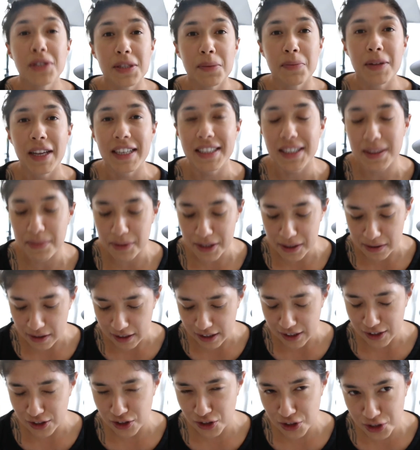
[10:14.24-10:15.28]
supplies to be
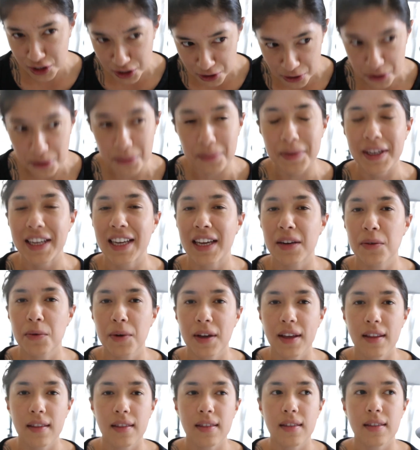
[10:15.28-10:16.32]
to begin
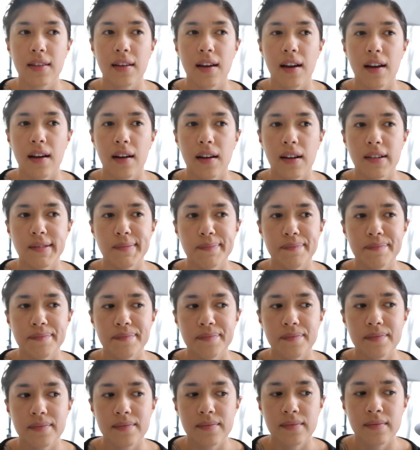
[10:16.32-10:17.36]
with. Um,
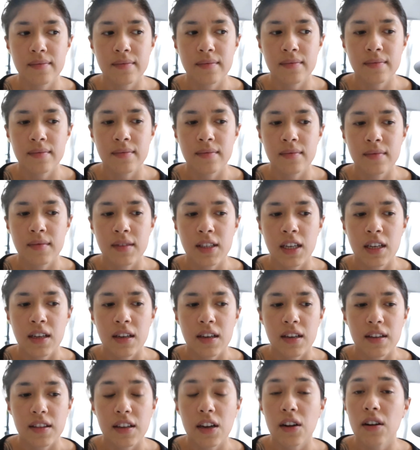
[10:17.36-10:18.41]

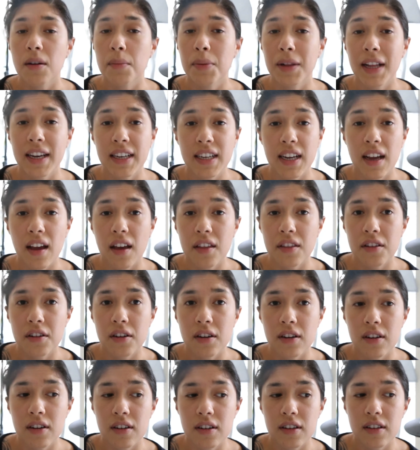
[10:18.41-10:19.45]
there are plenty of
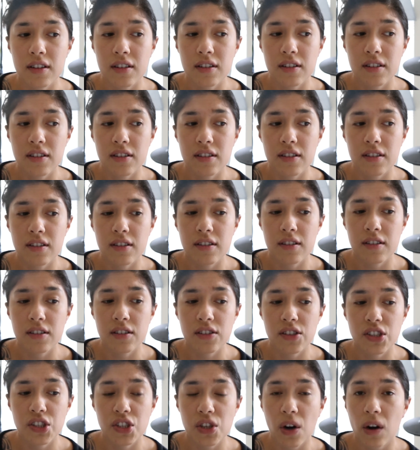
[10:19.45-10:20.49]
other
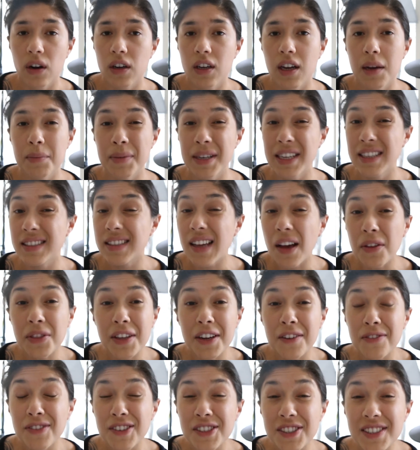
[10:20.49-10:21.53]
jar companies out
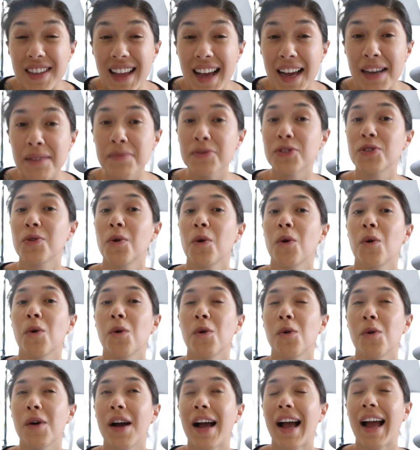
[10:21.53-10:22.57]
there for slime,
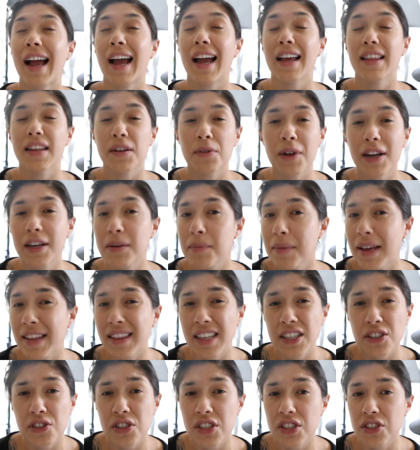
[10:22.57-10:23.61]
so I highly recommend
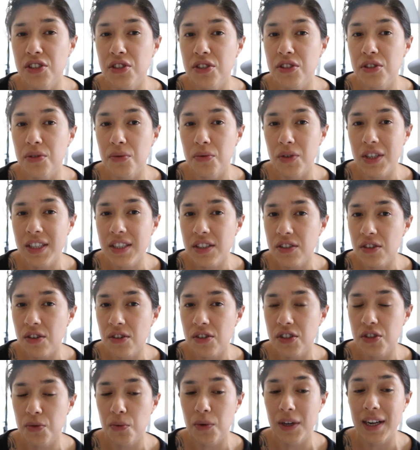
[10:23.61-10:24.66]
that you just do your
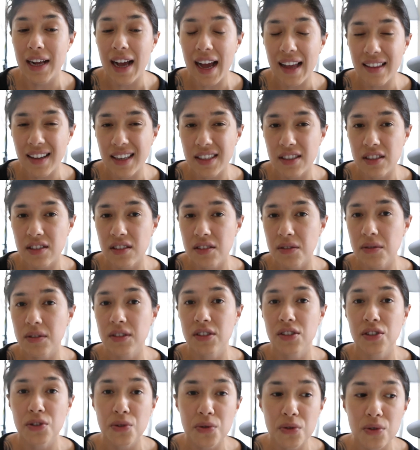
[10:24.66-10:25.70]
research. What I like to do is
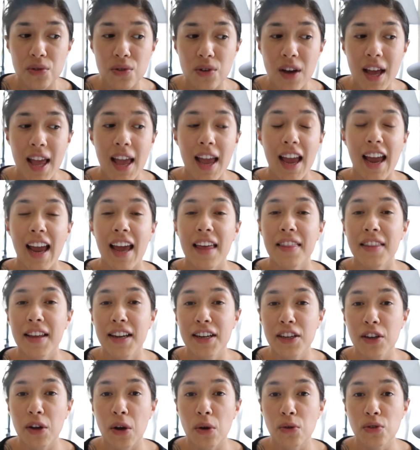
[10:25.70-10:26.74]
Google and
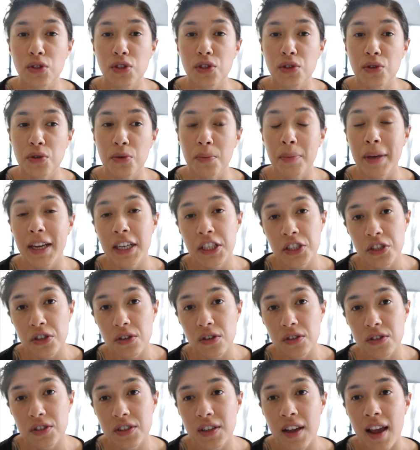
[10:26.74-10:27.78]
then go to
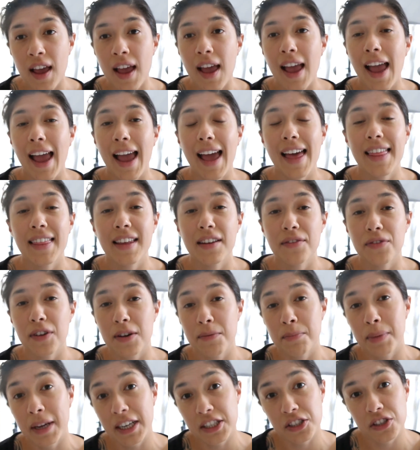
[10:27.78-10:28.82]
pictures, and then
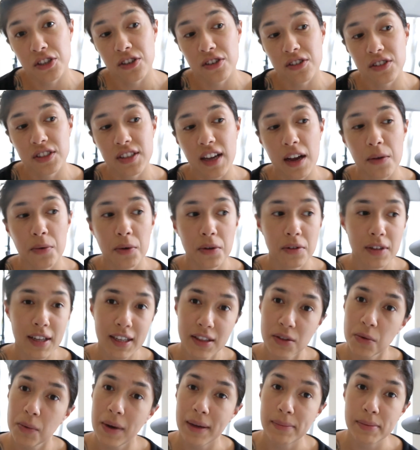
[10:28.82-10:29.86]
from pictures I will click
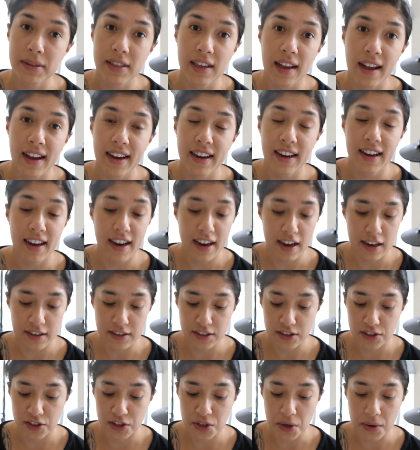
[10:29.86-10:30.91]
the website.
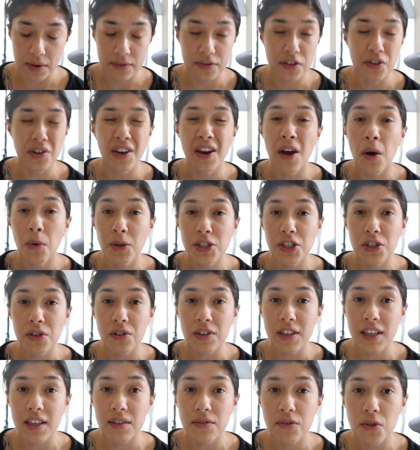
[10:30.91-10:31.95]
And so if you know what you're
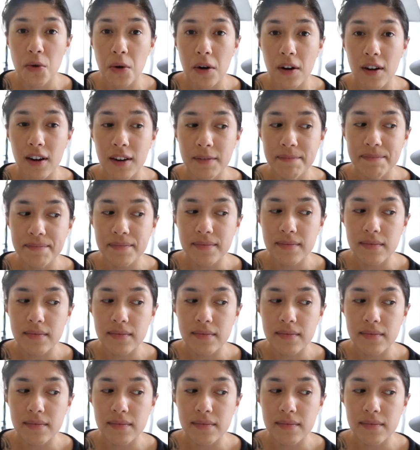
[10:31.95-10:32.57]
looking for,